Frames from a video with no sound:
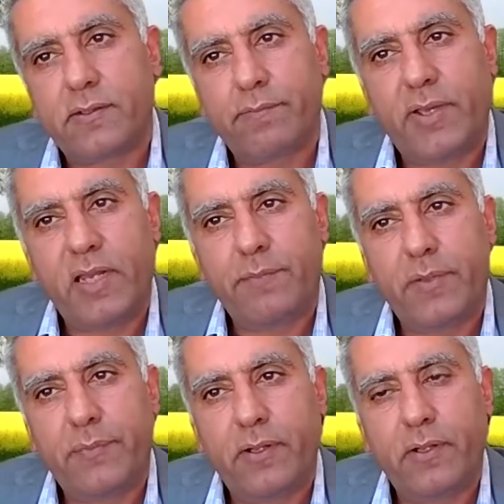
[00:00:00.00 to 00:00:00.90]
many
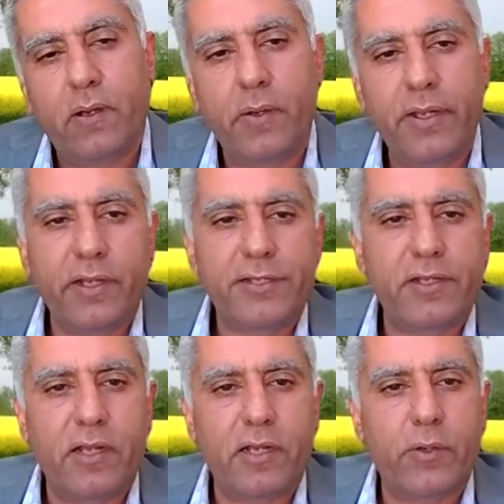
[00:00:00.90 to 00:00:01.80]
people know English
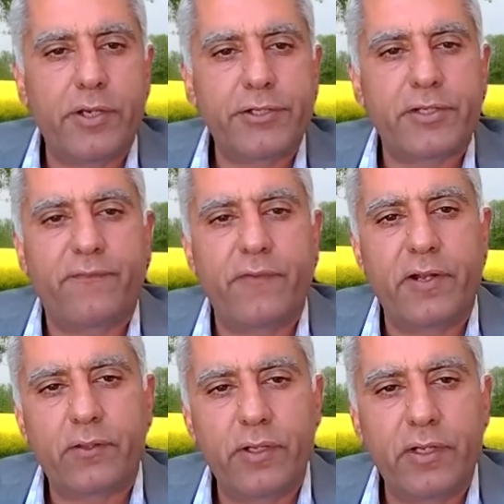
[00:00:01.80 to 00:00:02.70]
language,
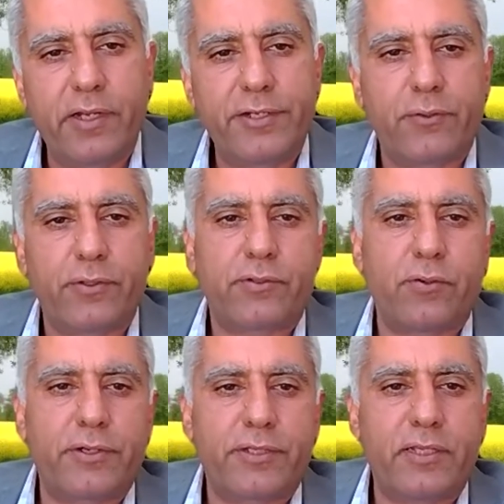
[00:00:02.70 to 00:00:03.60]
refer to English
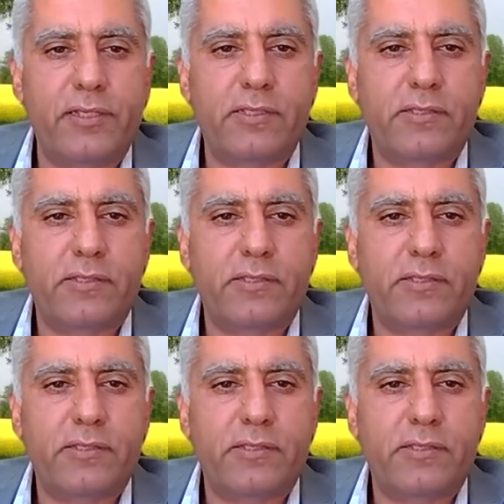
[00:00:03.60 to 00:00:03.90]
resources,